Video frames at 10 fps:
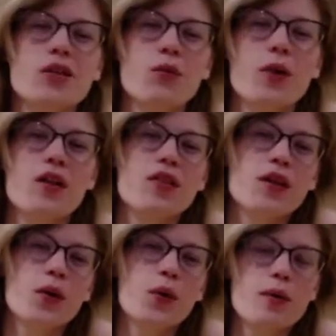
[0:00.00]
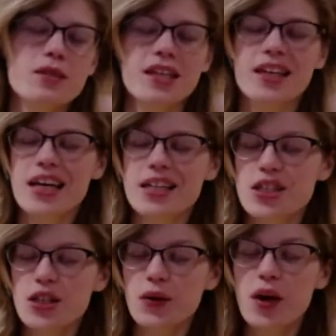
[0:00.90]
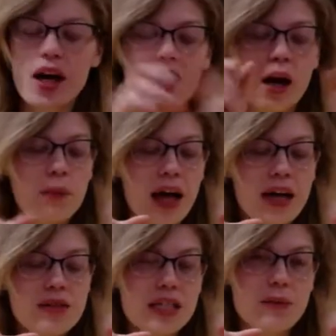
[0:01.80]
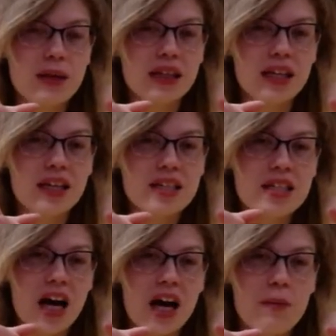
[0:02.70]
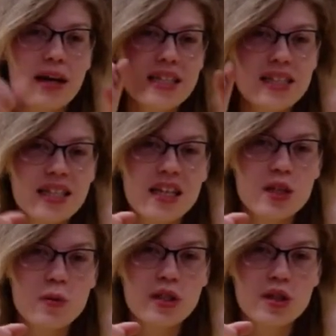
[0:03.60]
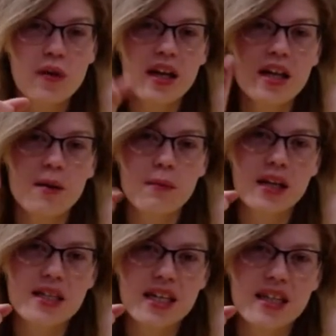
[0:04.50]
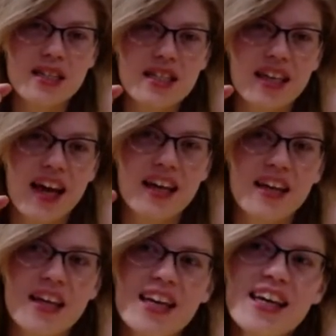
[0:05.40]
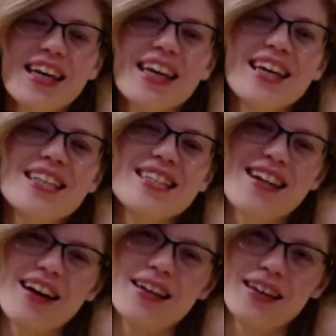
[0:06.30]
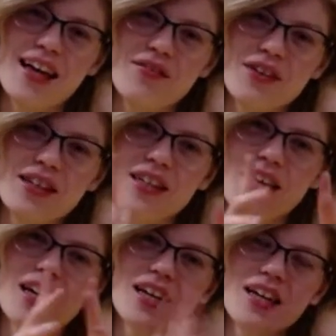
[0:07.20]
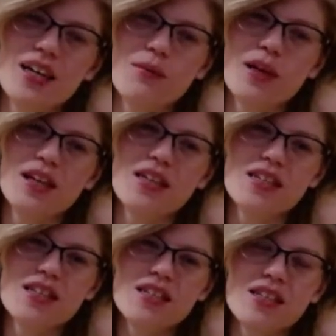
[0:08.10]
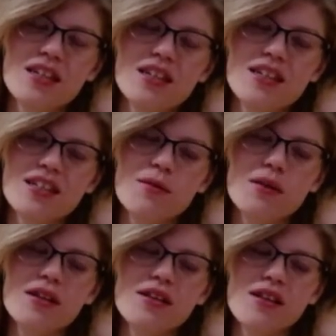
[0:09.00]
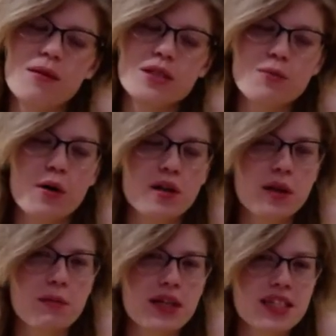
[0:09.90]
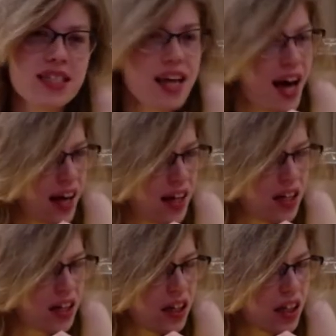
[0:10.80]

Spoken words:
with who I'm sitting next to. Couple of housekeeping things. I did say this once already, and I'm going to say this again. It's 9/11, and something that was smarter than me said,